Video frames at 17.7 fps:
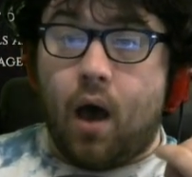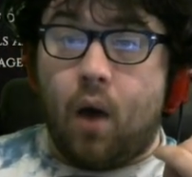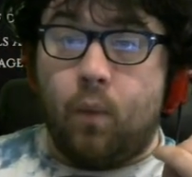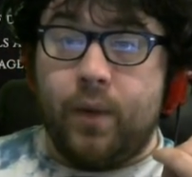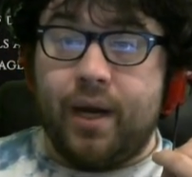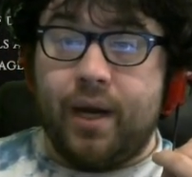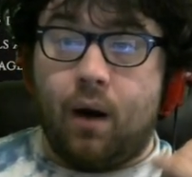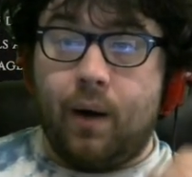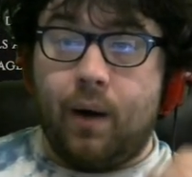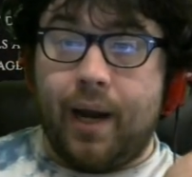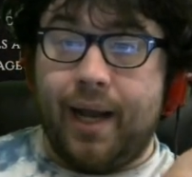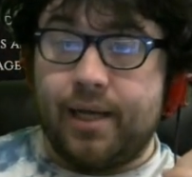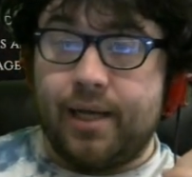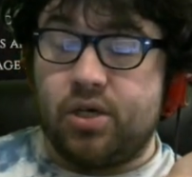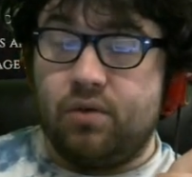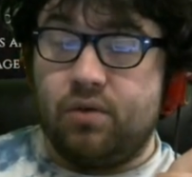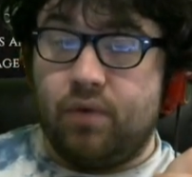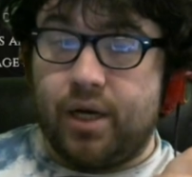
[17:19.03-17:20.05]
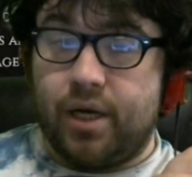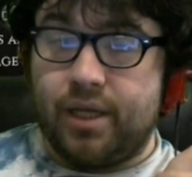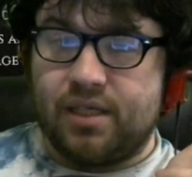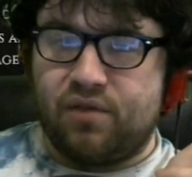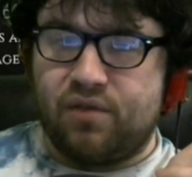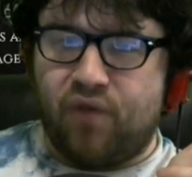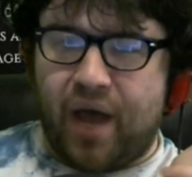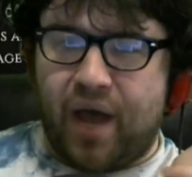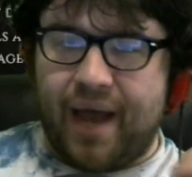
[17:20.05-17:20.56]
We are actually running this
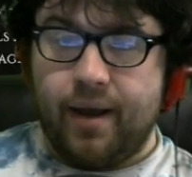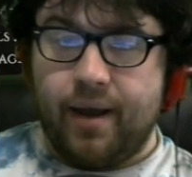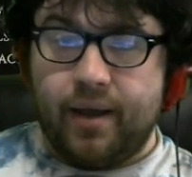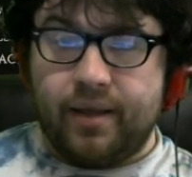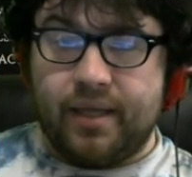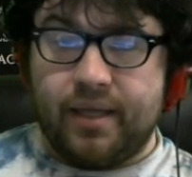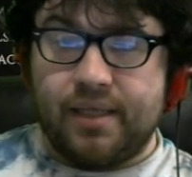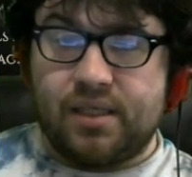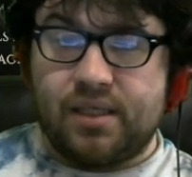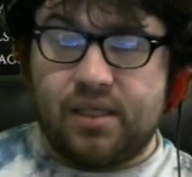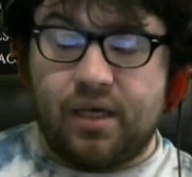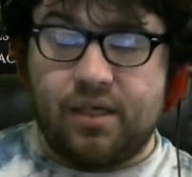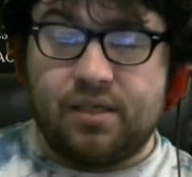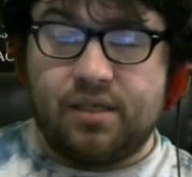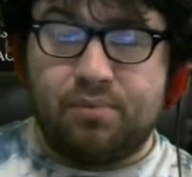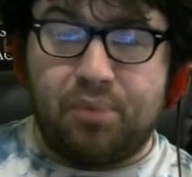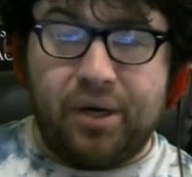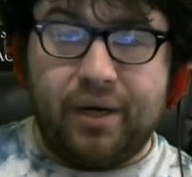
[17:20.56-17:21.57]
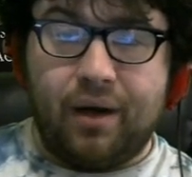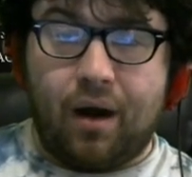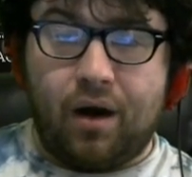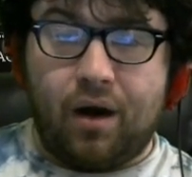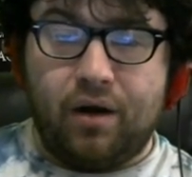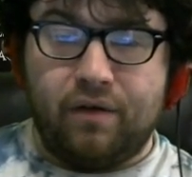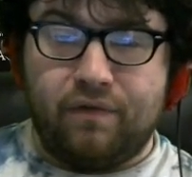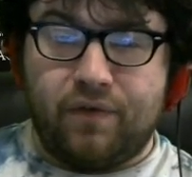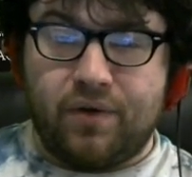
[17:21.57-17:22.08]
flat. This does bring
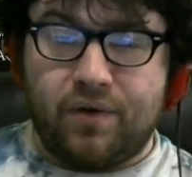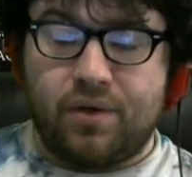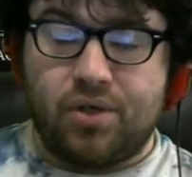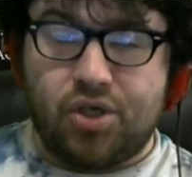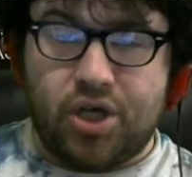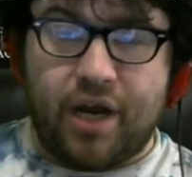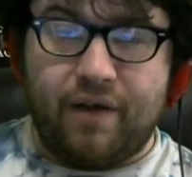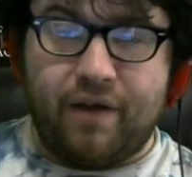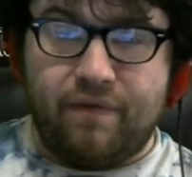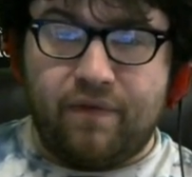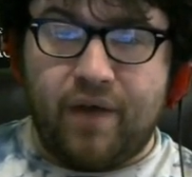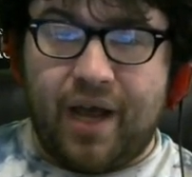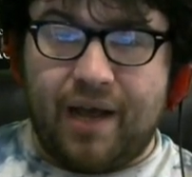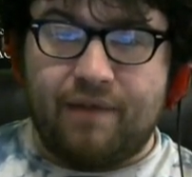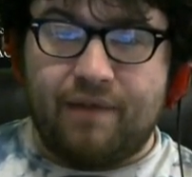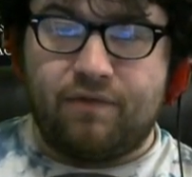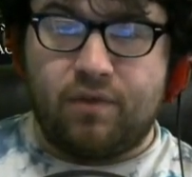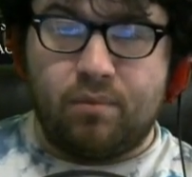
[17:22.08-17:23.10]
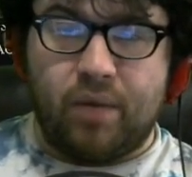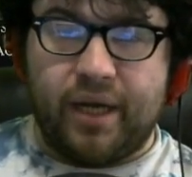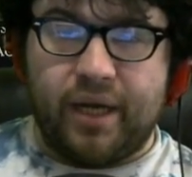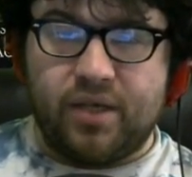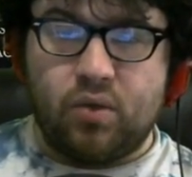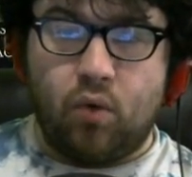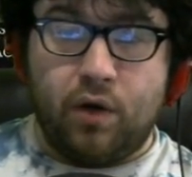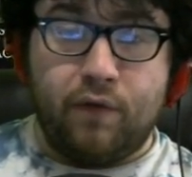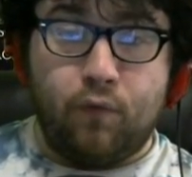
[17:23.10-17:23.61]
our Infernal Shade flat from like
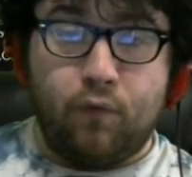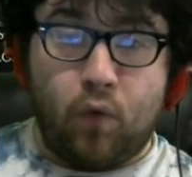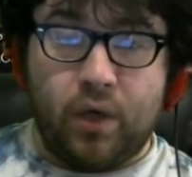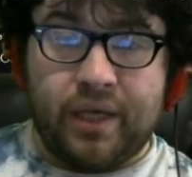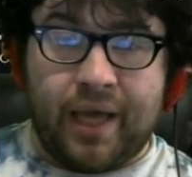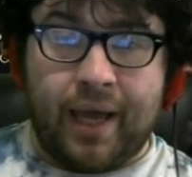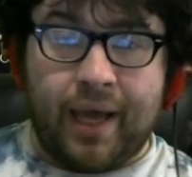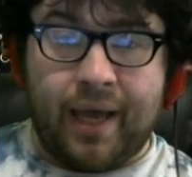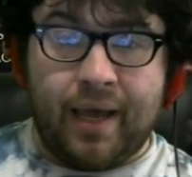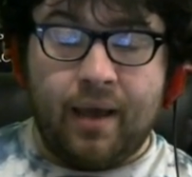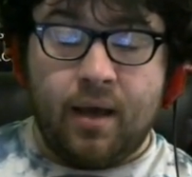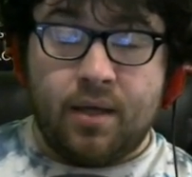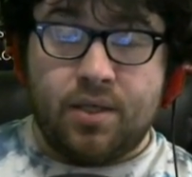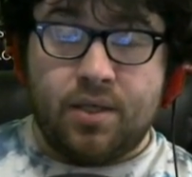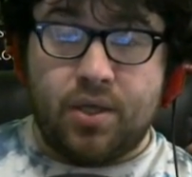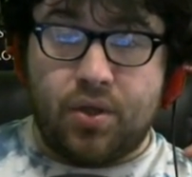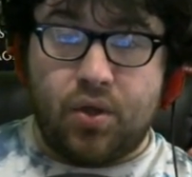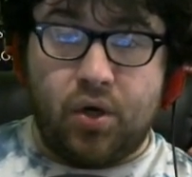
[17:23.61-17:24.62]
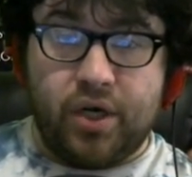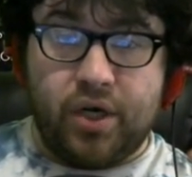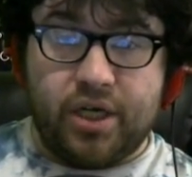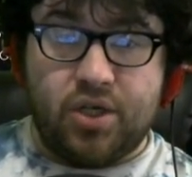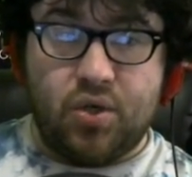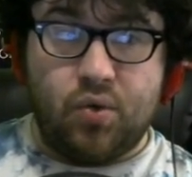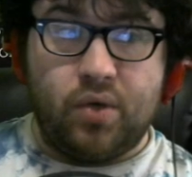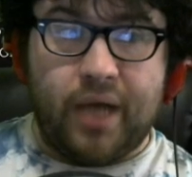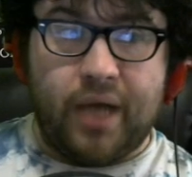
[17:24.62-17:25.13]
24k to
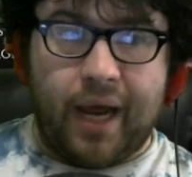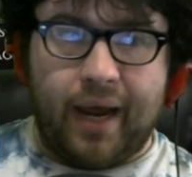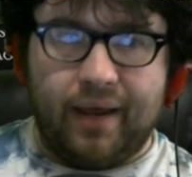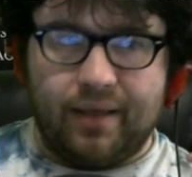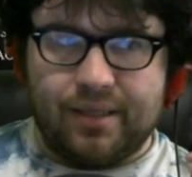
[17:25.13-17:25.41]
32k.